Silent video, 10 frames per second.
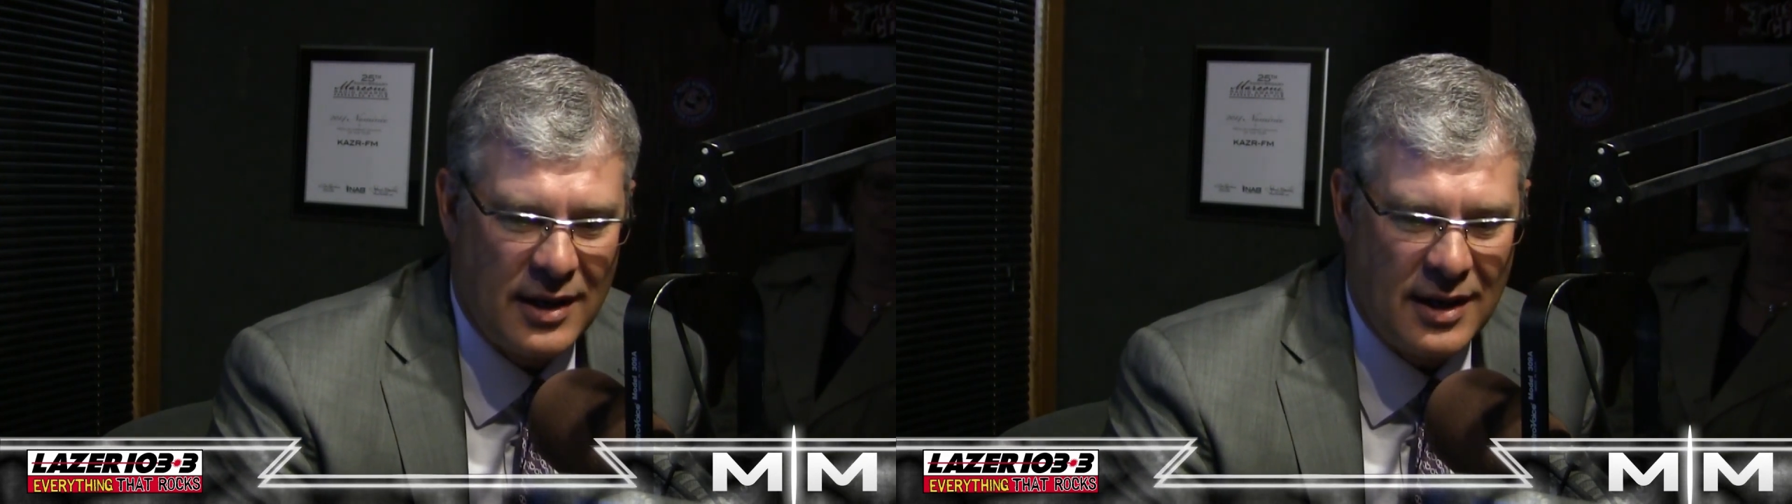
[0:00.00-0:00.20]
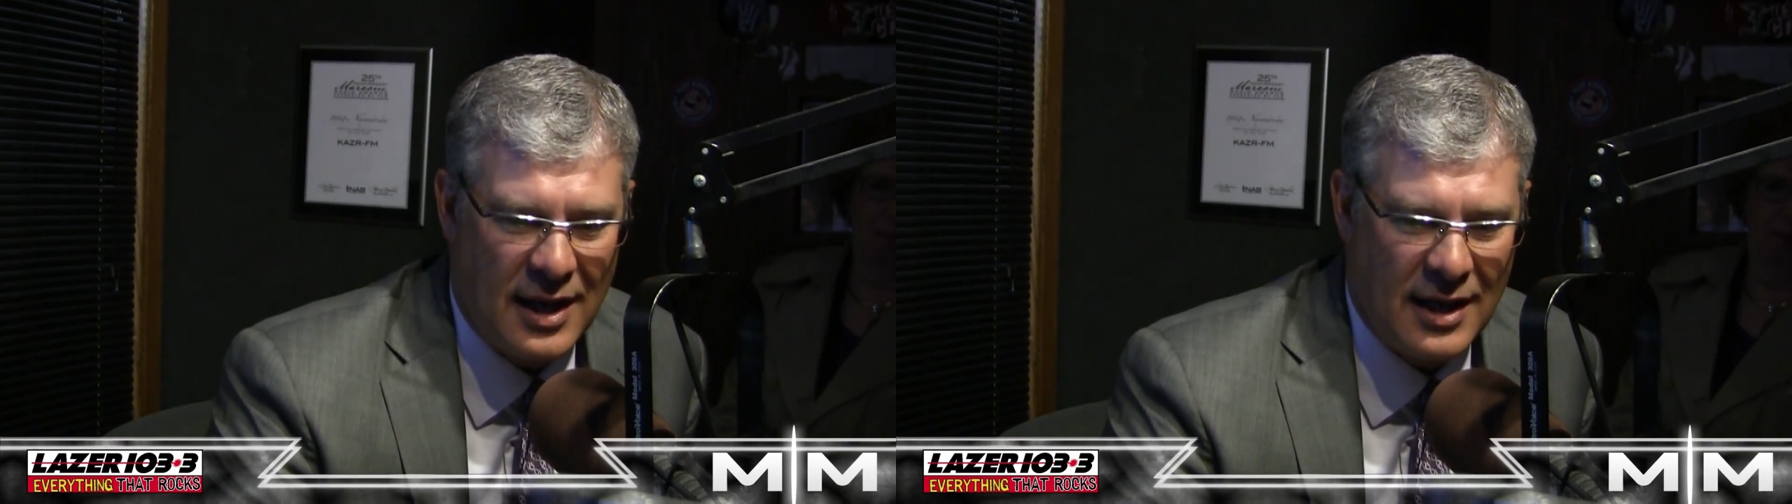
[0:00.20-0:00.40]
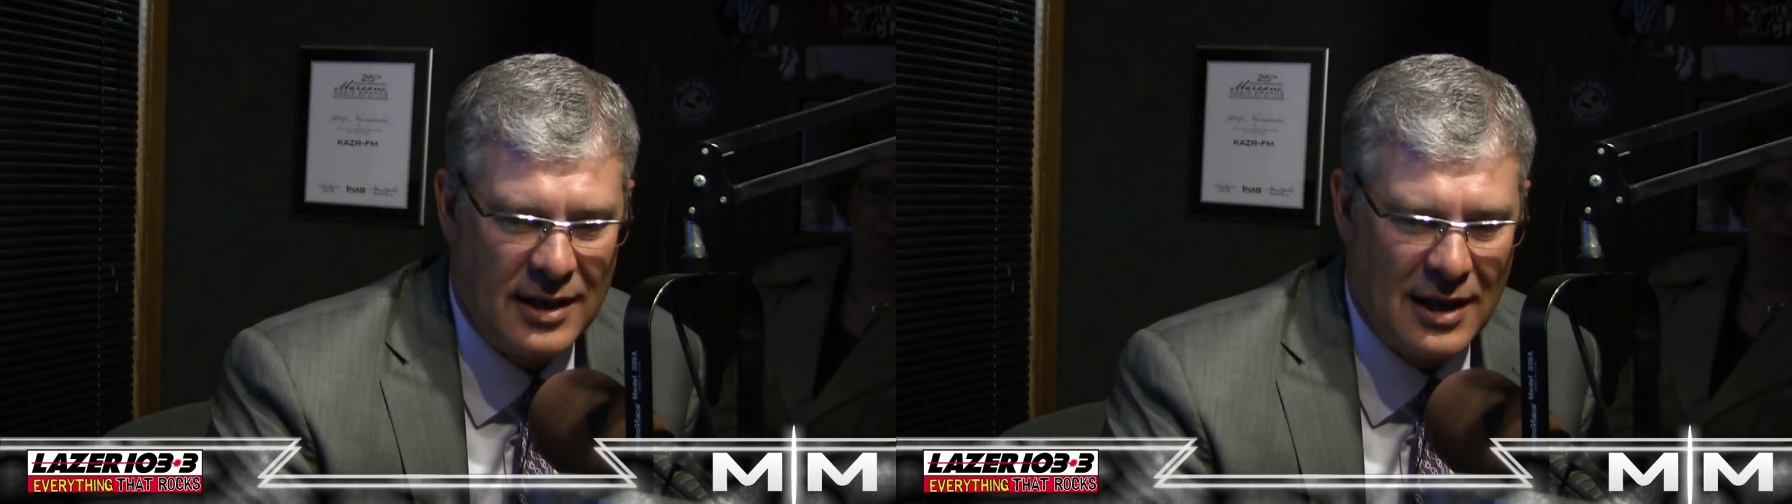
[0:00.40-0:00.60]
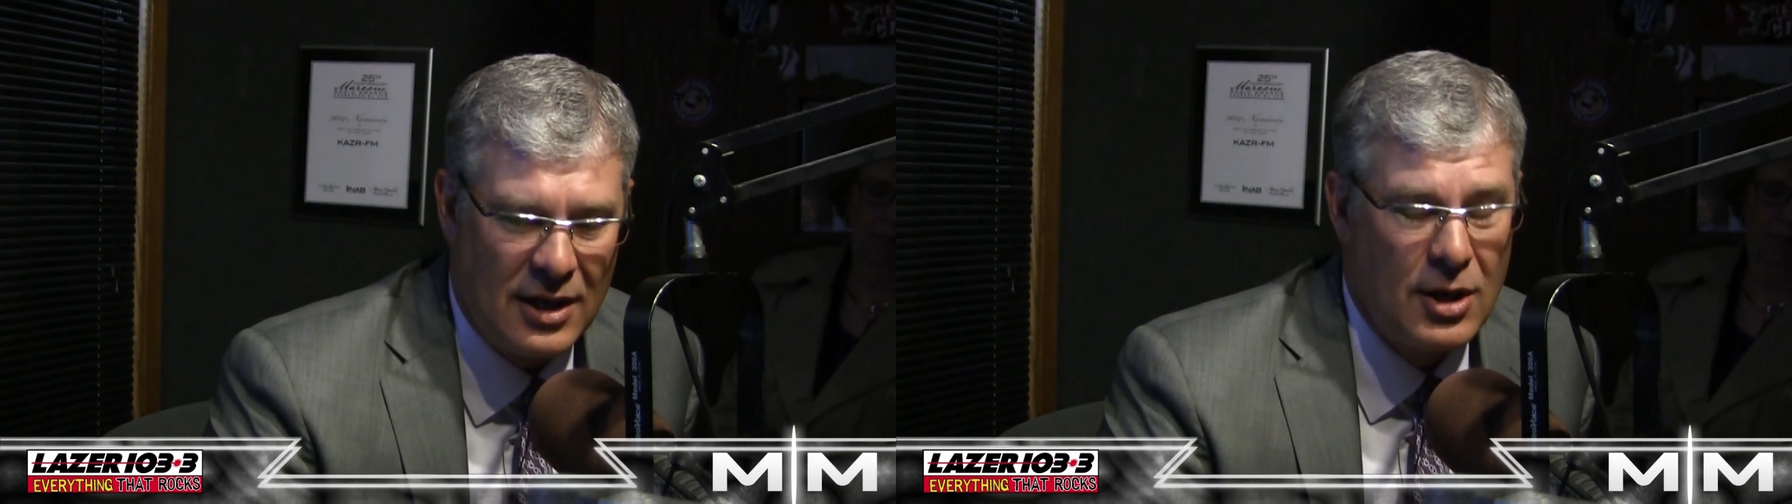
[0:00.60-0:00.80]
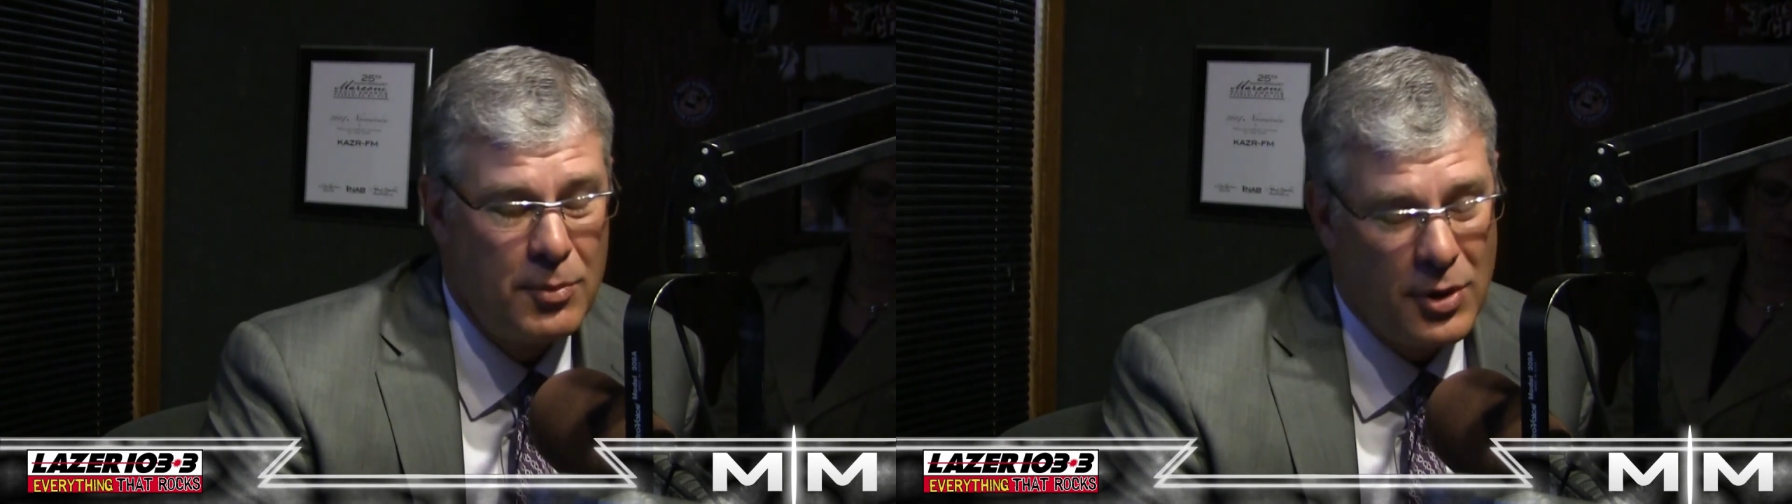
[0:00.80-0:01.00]
and
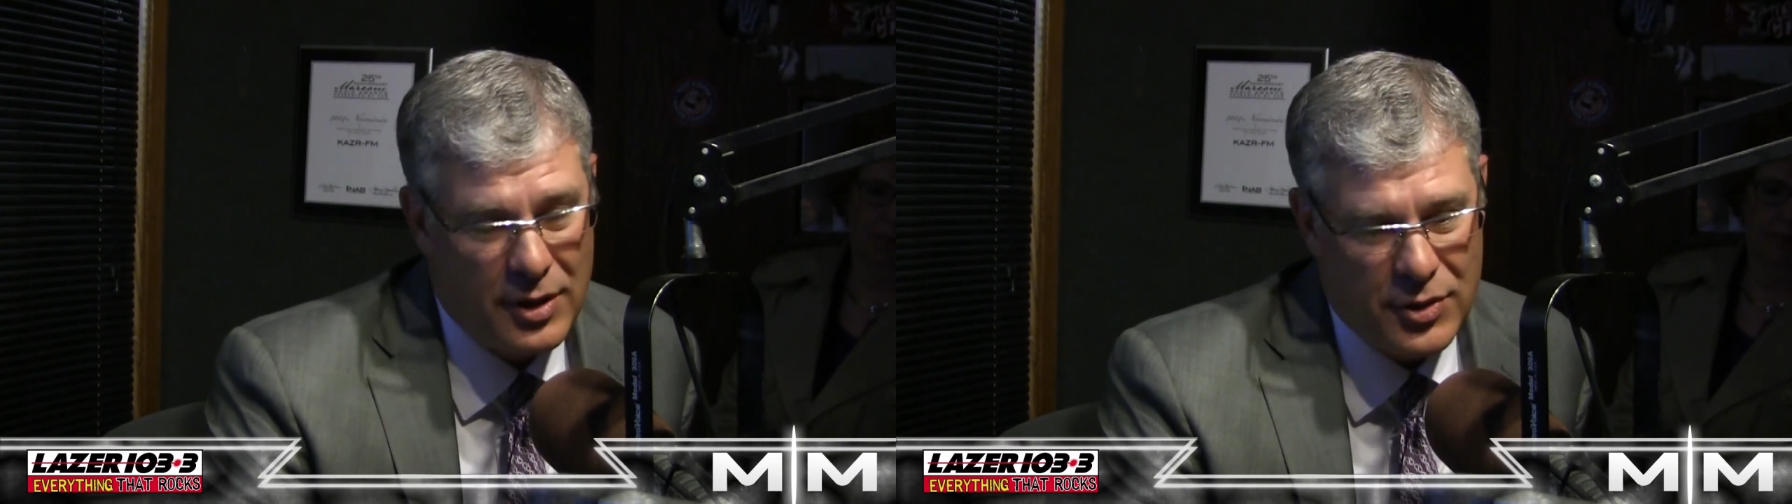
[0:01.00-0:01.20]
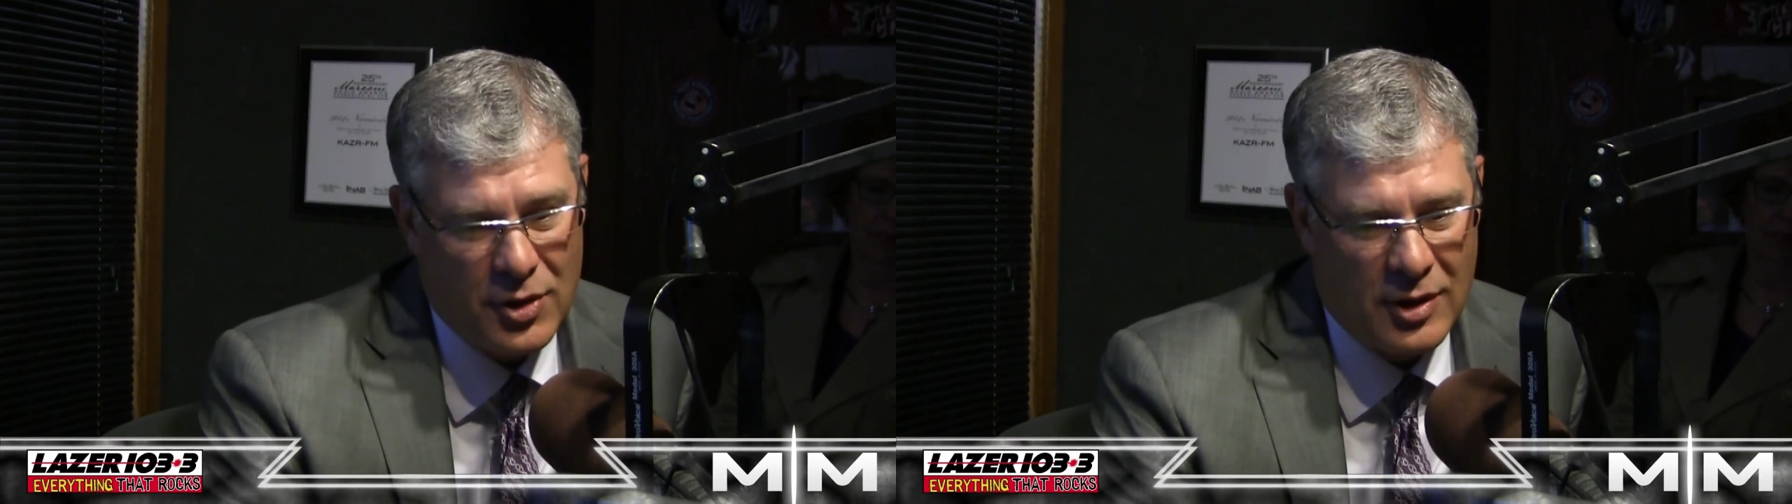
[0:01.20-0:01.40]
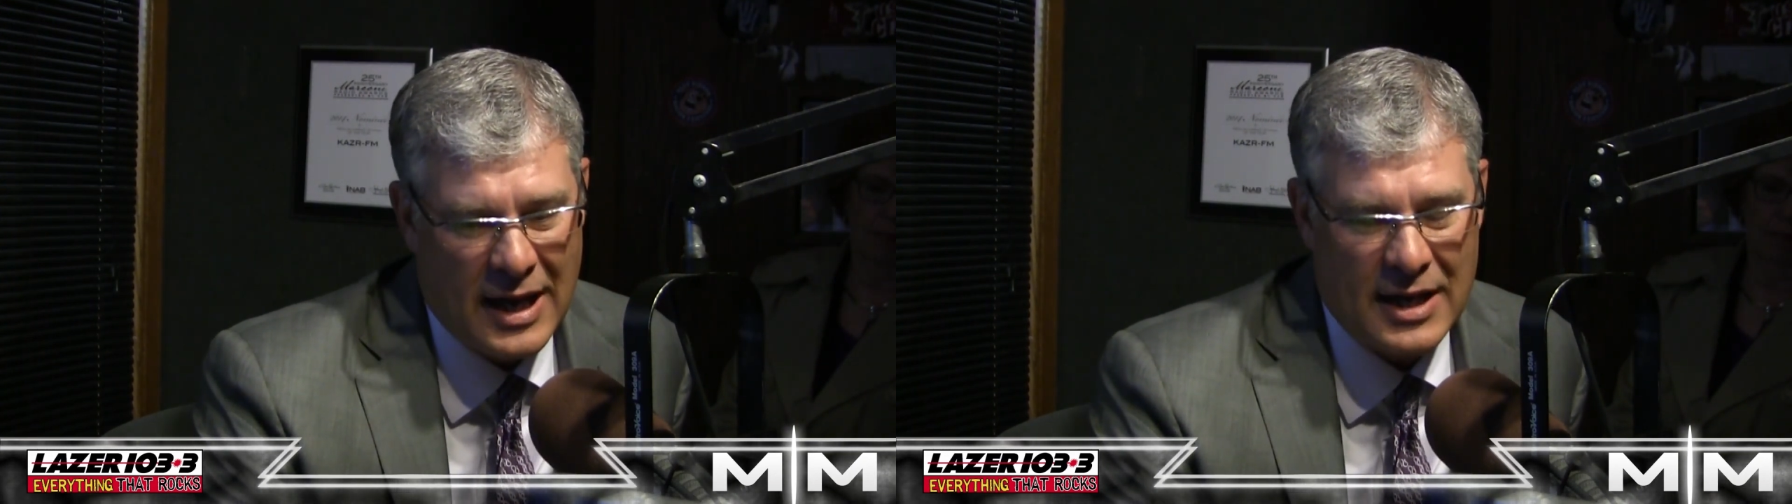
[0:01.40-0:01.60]
pretty thorough